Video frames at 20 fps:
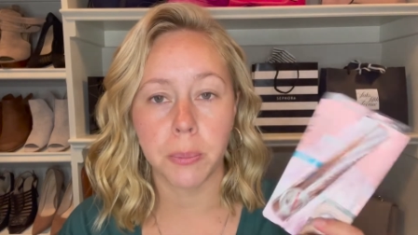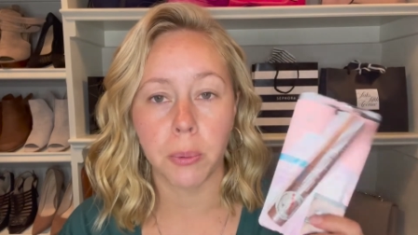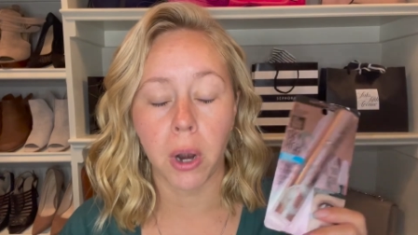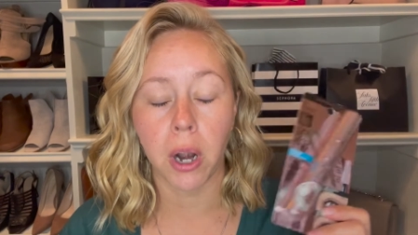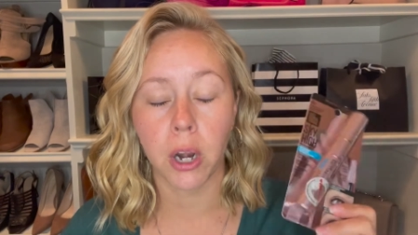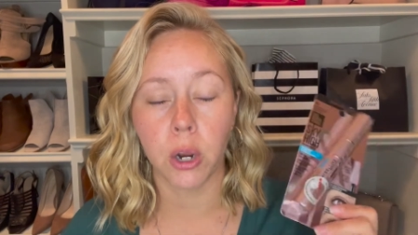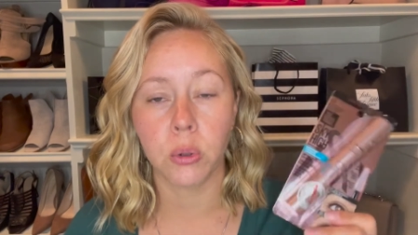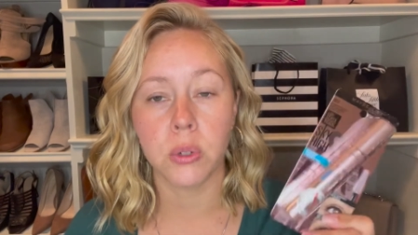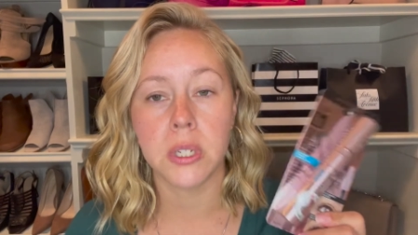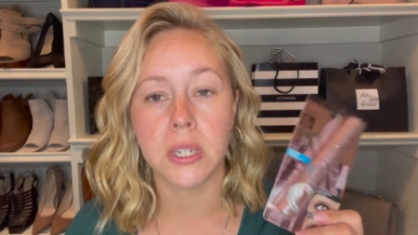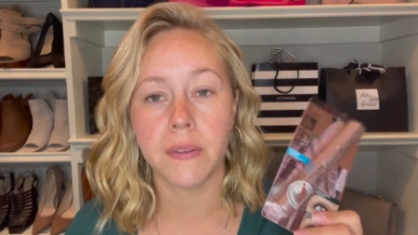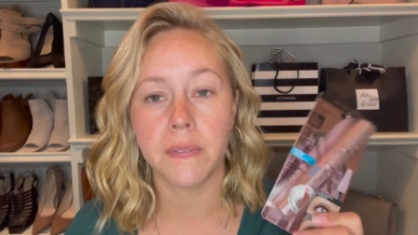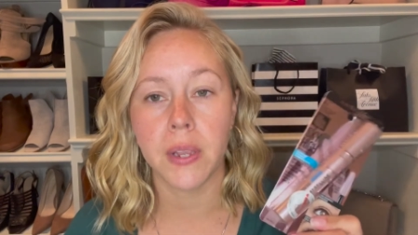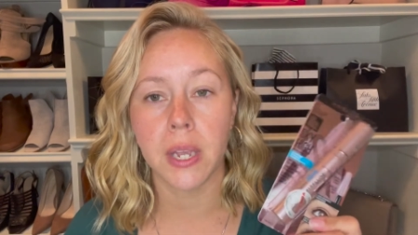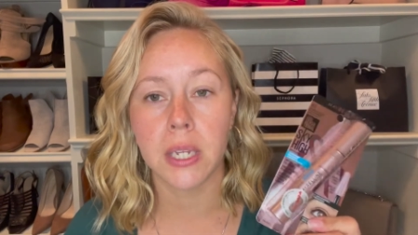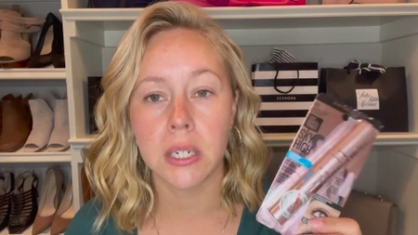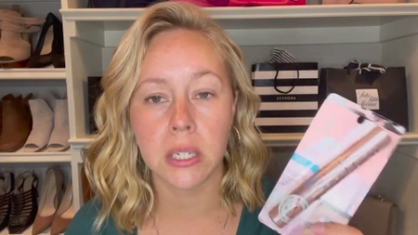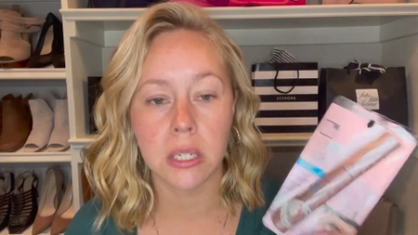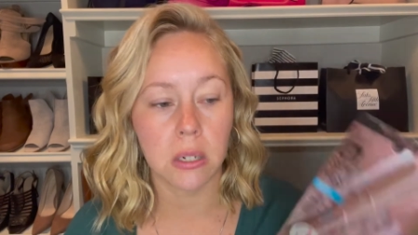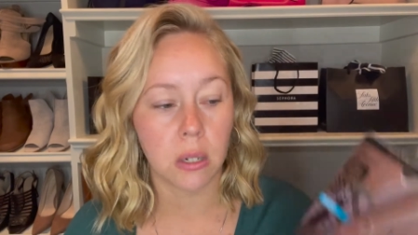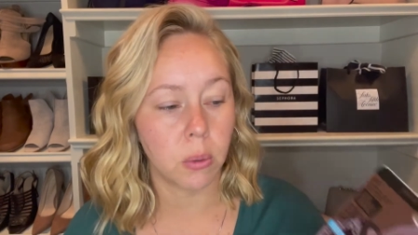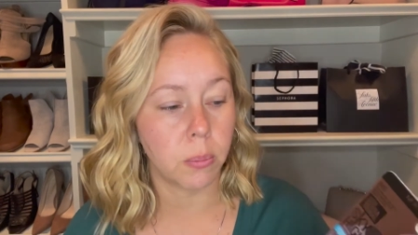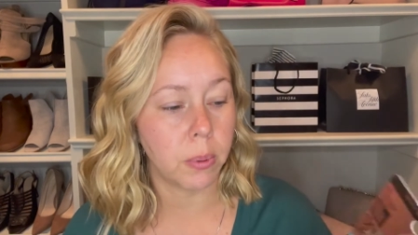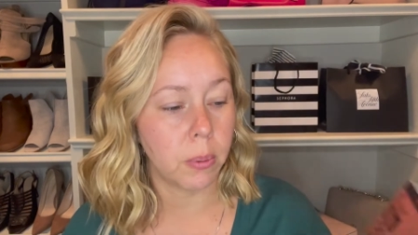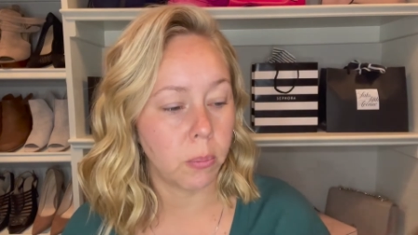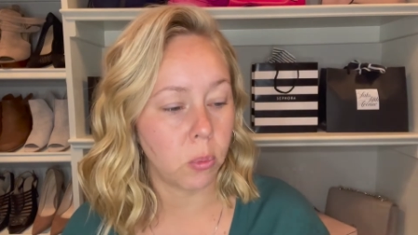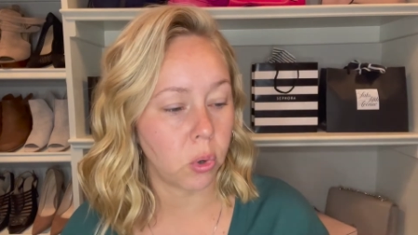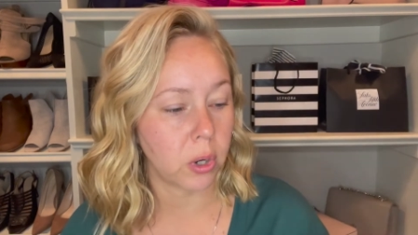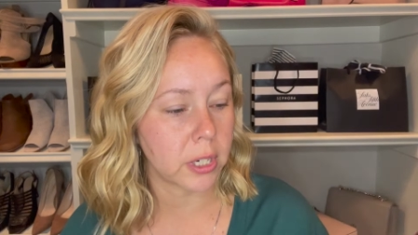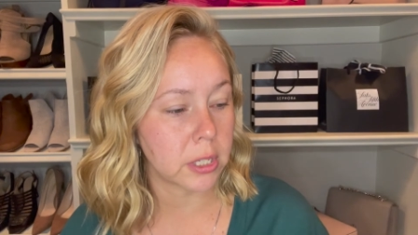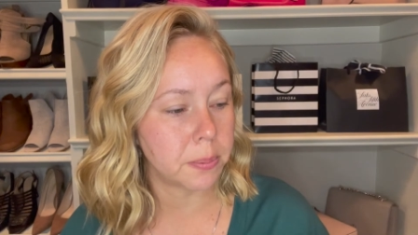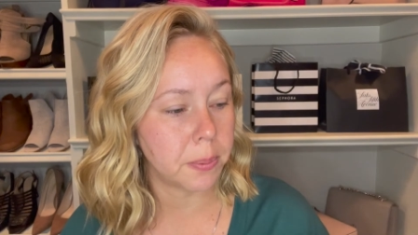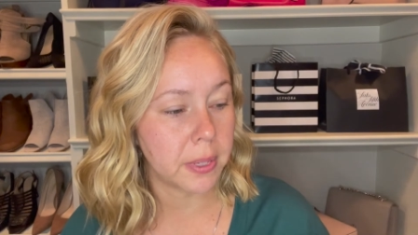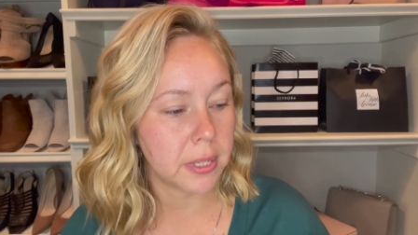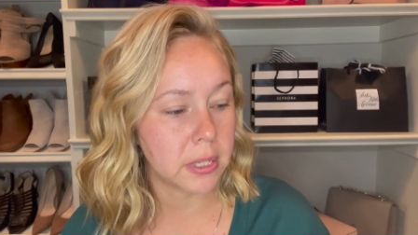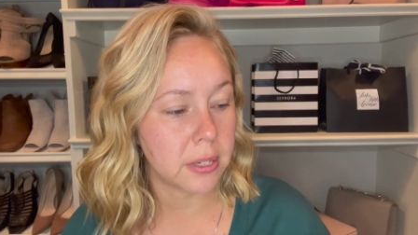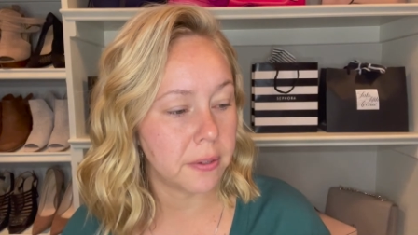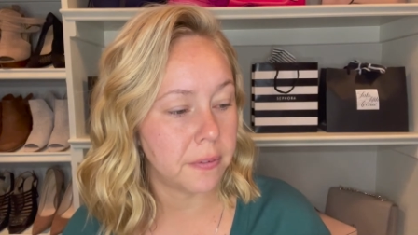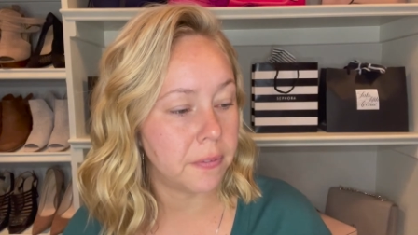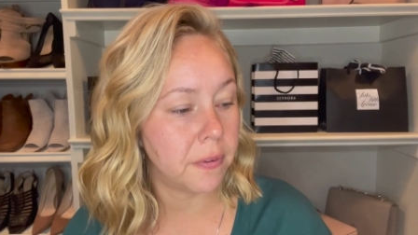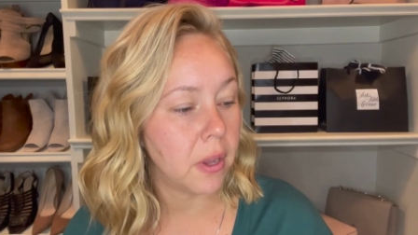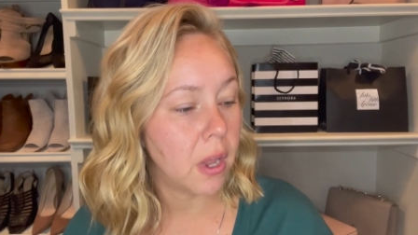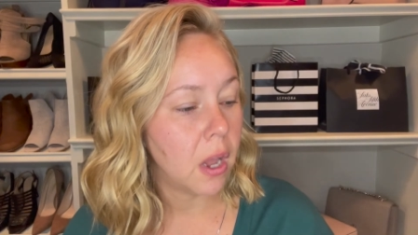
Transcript: I know CVS is a little bit more expensive.